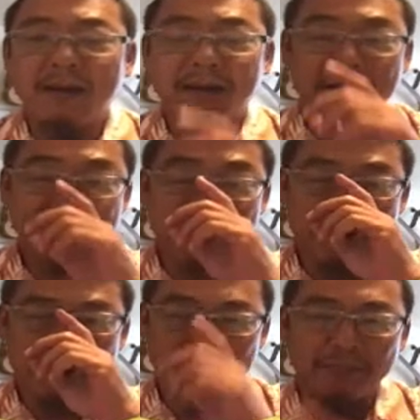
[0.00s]
Okay, so
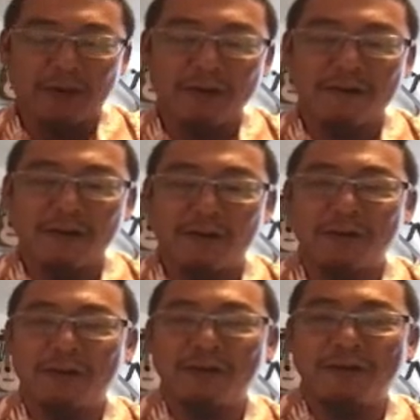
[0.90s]
another part of our
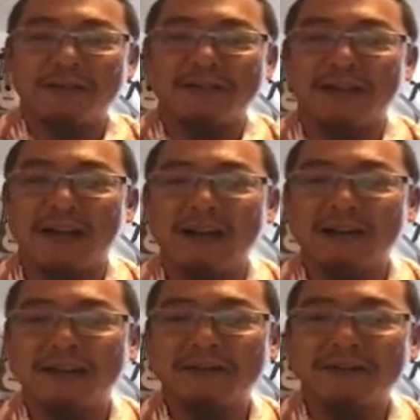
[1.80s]
learning goals is to kind of
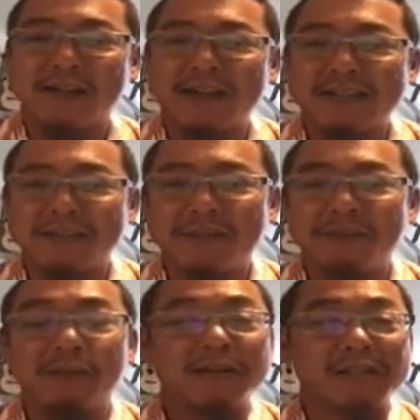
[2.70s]
understand some of the
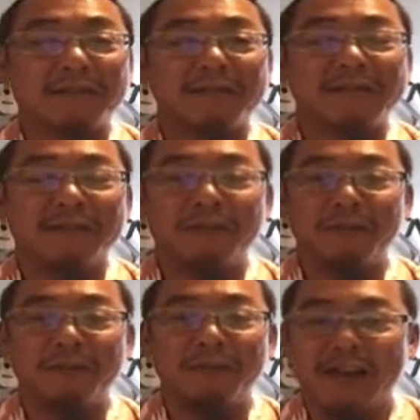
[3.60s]
principles of
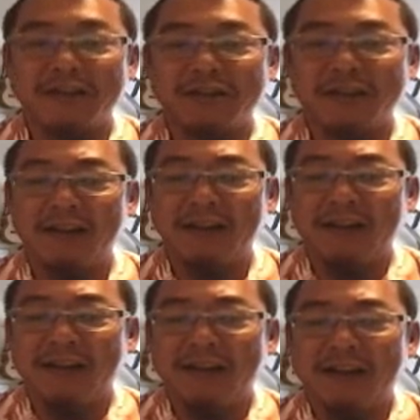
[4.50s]
communication
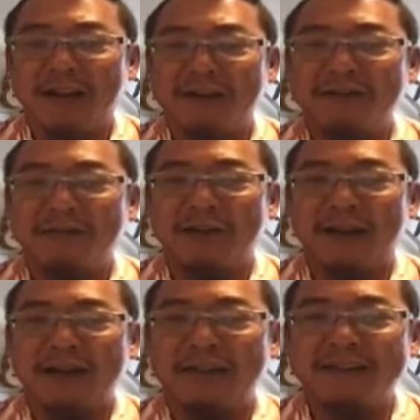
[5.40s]
and how do you
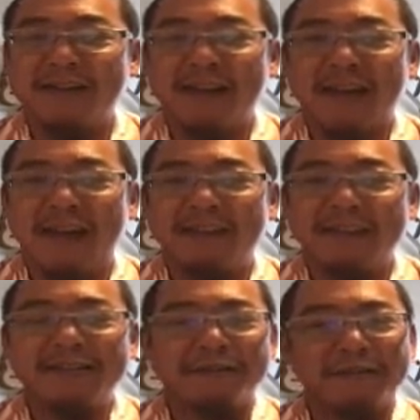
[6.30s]
apply these. And
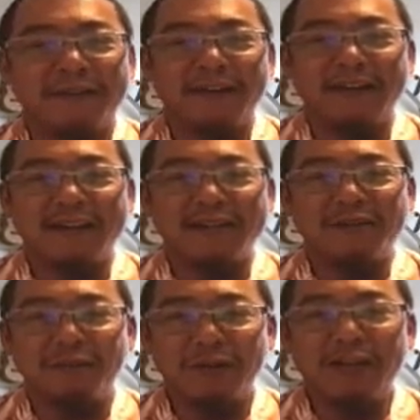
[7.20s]
these are funny because
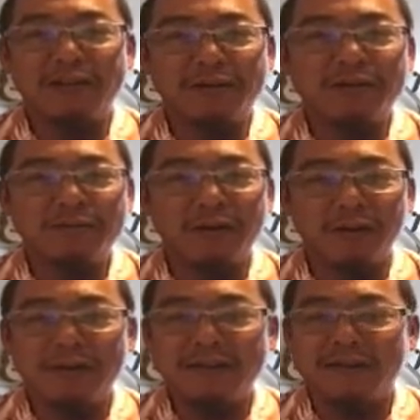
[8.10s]
you really do
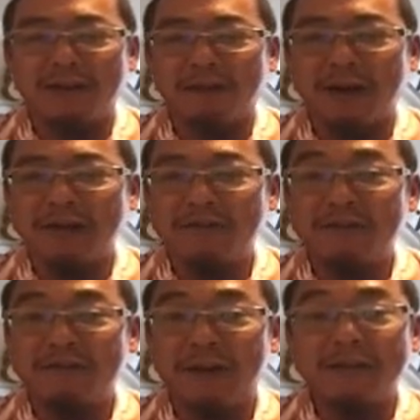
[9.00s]
know these already and
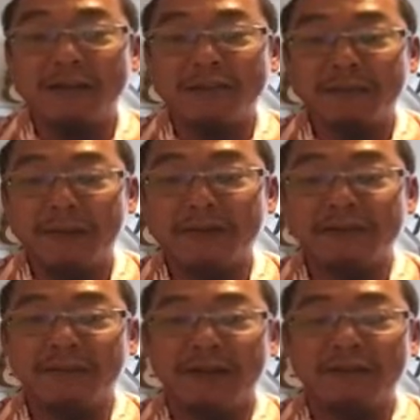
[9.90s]
you've probably experienced
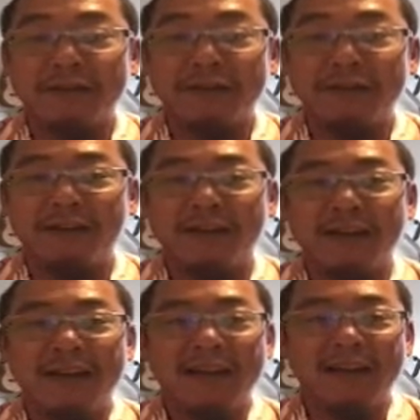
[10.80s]
them and everything. But
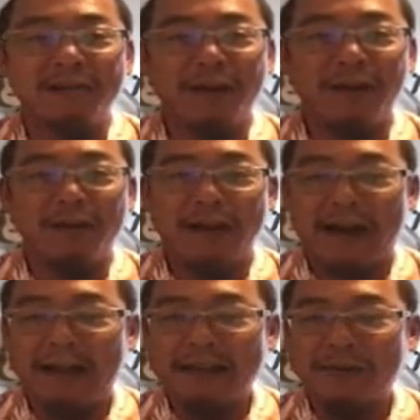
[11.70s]
here we are in
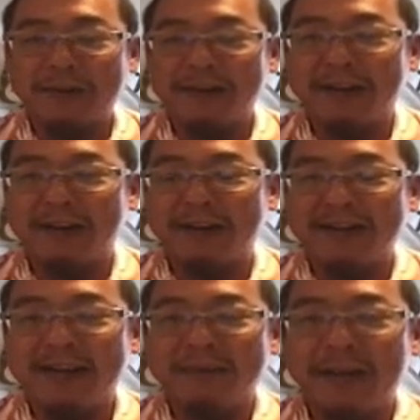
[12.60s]
college, we're going to kind of
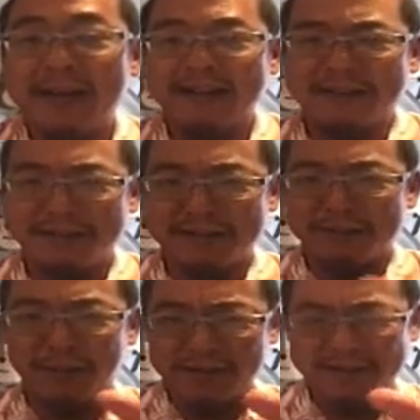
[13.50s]
make it a system,
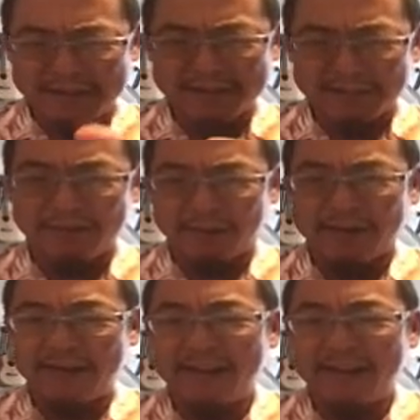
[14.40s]
put in a system for you,